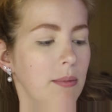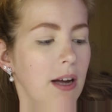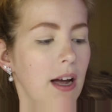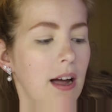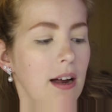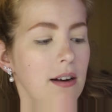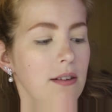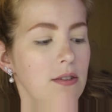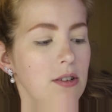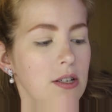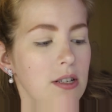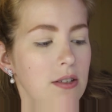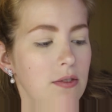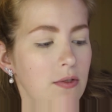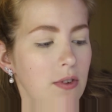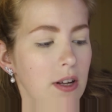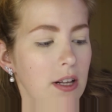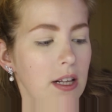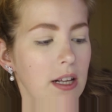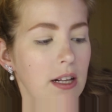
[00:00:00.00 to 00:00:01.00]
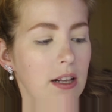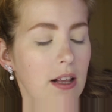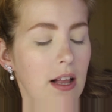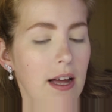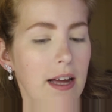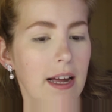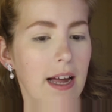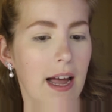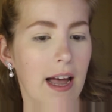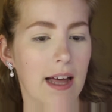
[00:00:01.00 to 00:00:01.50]
Kind of just feeling
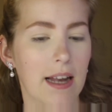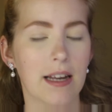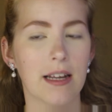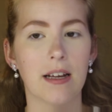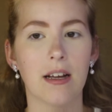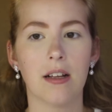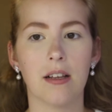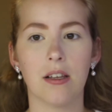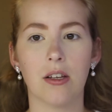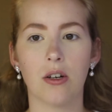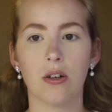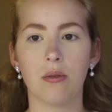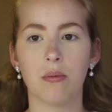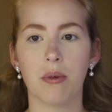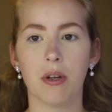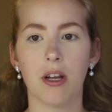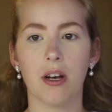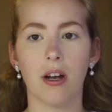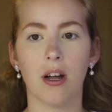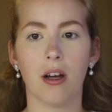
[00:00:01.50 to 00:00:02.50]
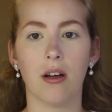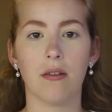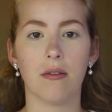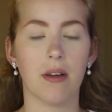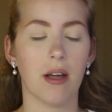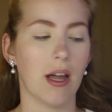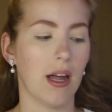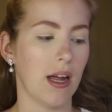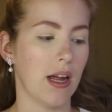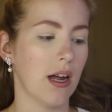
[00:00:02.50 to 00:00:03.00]
like adding a little bit of
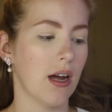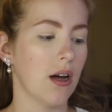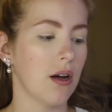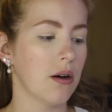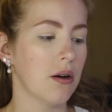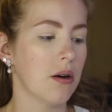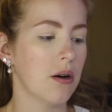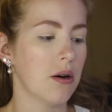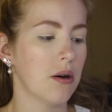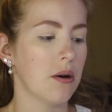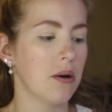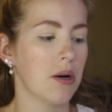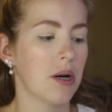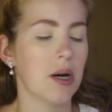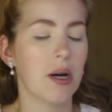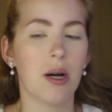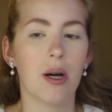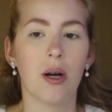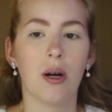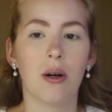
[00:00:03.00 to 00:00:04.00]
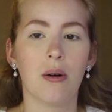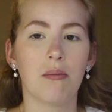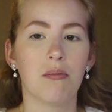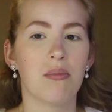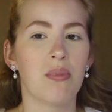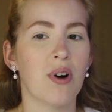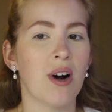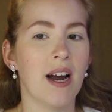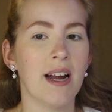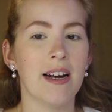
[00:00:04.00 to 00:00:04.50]
a
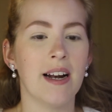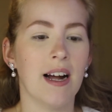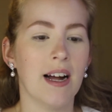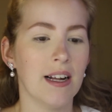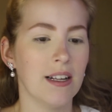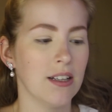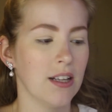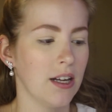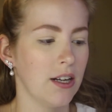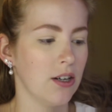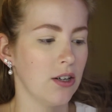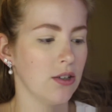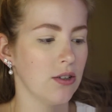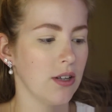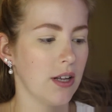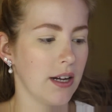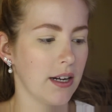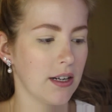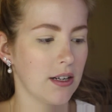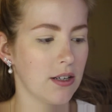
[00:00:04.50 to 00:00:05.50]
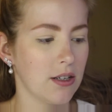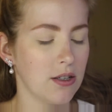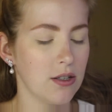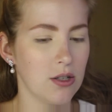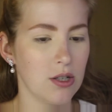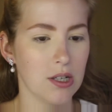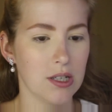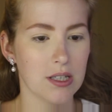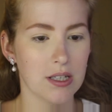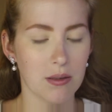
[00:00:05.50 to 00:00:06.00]
bright eyeliner, like
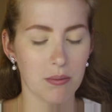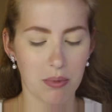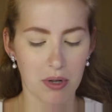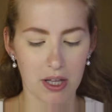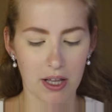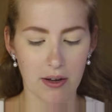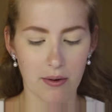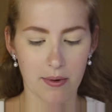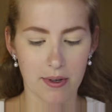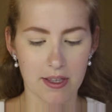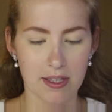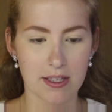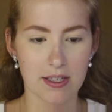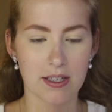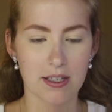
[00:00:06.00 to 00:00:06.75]
just to play with